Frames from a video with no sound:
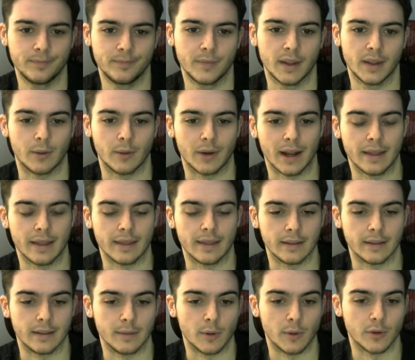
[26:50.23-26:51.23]
and what I think
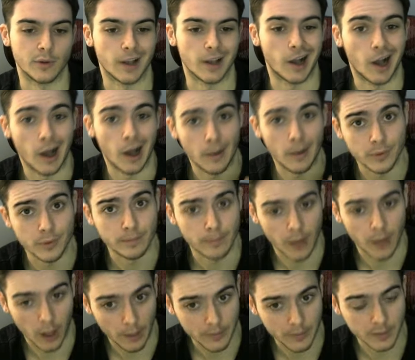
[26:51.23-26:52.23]
the most
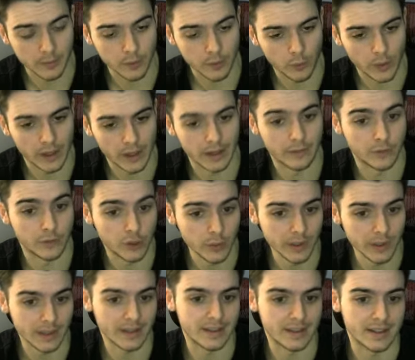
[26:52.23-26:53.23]
optimal way of doing
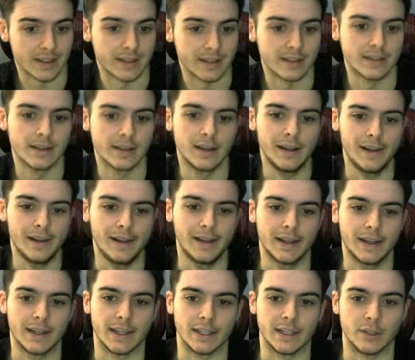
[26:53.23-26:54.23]
this is
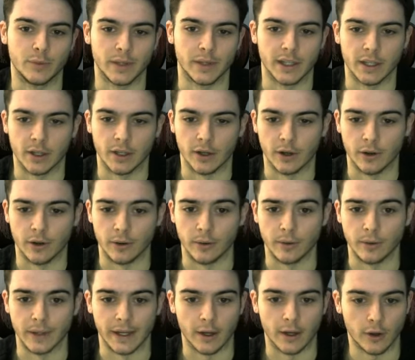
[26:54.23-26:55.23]
we can go
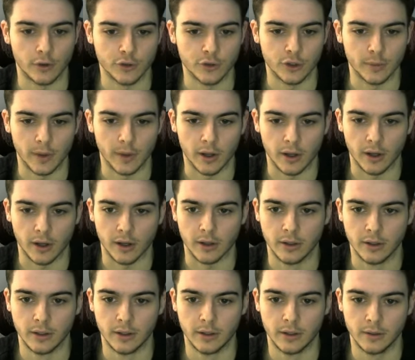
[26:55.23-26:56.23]
like Ultra Ball,
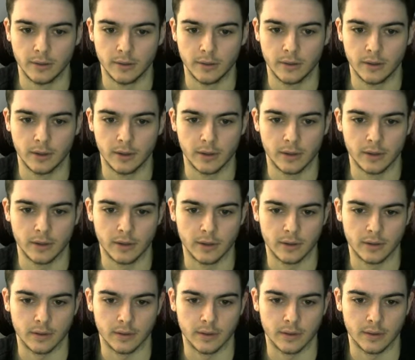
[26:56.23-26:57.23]

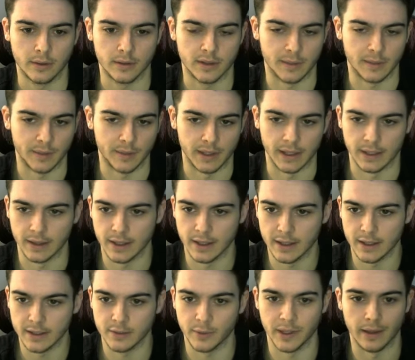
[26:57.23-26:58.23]
something like
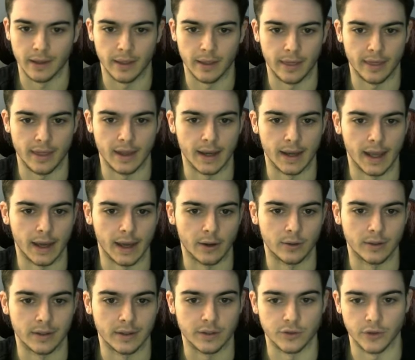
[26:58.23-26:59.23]
this. We can thin out
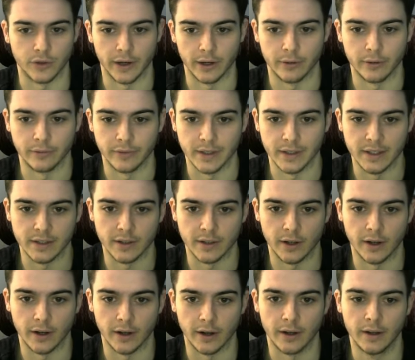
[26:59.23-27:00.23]
this Drago
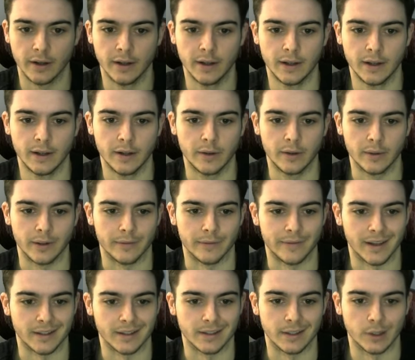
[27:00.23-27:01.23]
V-Star. We can
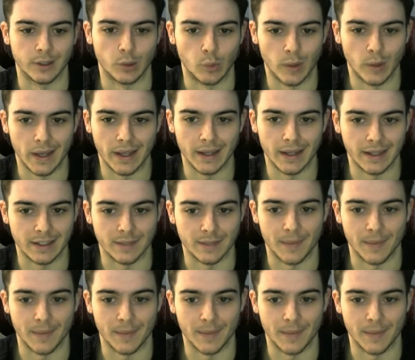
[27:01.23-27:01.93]
Vessel it away, get some